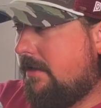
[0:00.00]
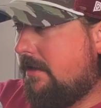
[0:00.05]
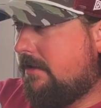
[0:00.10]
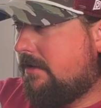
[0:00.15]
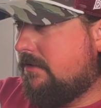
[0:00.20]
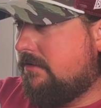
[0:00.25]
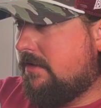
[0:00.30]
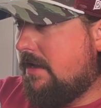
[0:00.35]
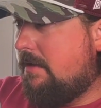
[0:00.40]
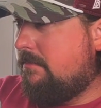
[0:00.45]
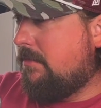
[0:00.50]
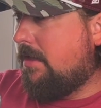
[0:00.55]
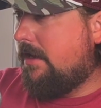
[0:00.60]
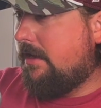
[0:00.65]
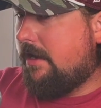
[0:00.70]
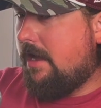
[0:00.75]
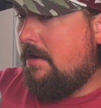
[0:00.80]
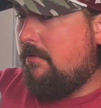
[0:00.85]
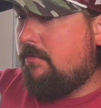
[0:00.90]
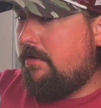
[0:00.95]
Because I'm
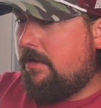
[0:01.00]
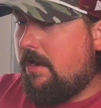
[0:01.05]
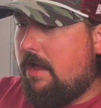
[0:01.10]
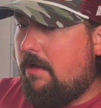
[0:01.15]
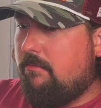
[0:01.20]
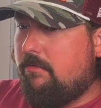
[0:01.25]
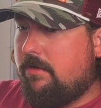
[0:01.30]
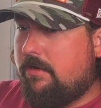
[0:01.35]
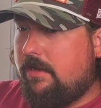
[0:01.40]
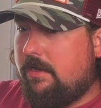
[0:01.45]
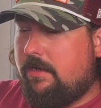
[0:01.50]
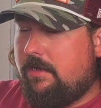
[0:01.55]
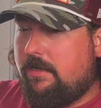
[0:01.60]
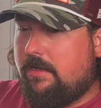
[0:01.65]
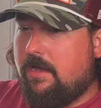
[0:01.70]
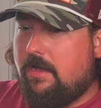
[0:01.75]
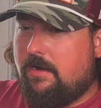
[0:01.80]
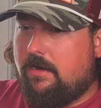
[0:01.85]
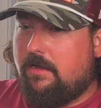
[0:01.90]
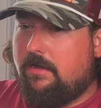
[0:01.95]
like I would any
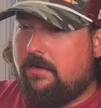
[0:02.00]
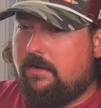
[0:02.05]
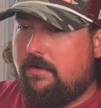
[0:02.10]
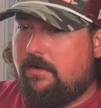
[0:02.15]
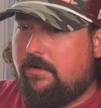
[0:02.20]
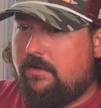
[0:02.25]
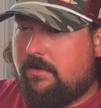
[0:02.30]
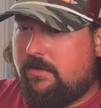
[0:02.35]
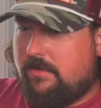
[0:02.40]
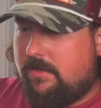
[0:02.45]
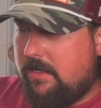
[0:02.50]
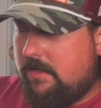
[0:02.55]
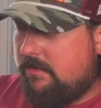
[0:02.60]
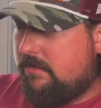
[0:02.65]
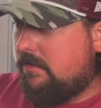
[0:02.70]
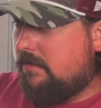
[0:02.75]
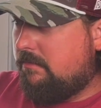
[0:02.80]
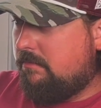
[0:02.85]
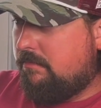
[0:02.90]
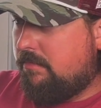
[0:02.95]
kind of
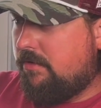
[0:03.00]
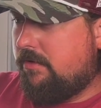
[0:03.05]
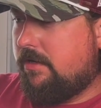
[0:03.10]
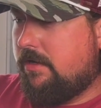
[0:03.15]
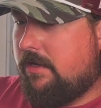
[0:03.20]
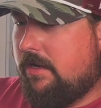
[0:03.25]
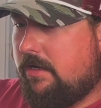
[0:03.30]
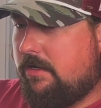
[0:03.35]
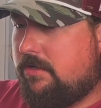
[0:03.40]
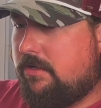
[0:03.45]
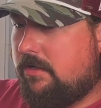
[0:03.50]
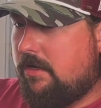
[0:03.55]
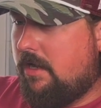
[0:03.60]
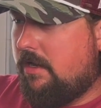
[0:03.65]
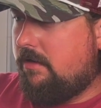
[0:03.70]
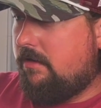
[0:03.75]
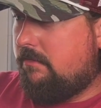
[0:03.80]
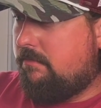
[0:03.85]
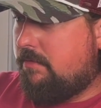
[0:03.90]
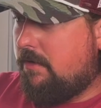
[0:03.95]
decent booking agent,
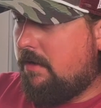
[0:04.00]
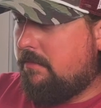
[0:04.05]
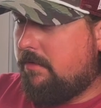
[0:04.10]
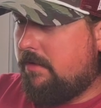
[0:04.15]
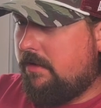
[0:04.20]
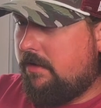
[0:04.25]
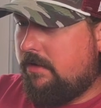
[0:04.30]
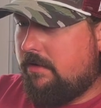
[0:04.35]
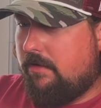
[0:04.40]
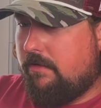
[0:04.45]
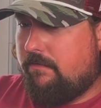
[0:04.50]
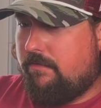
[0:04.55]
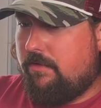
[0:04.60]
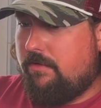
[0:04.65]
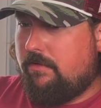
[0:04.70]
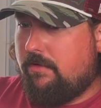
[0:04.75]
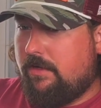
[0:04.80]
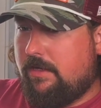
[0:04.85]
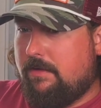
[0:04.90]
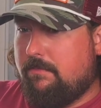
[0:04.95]
I'd probably if
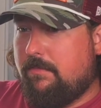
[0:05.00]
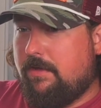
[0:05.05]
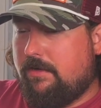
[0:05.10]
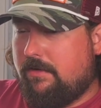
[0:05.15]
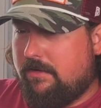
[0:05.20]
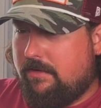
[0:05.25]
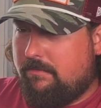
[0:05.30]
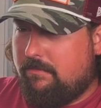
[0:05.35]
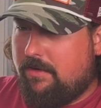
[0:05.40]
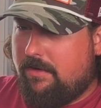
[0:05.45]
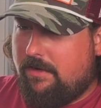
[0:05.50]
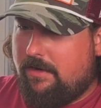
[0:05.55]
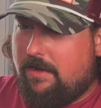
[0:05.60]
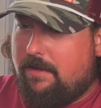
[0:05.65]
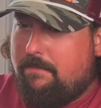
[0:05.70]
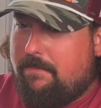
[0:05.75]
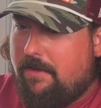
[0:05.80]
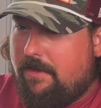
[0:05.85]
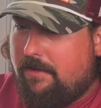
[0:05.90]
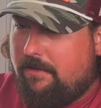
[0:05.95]
you can get me good money,
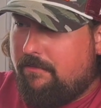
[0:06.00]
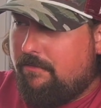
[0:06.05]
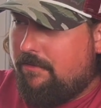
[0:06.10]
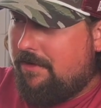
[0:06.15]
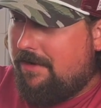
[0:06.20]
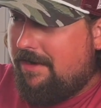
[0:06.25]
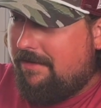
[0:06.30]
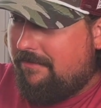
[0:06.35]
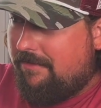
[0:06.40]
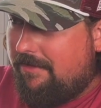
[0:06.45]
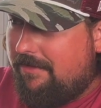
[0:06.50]
I'll pay you whatever.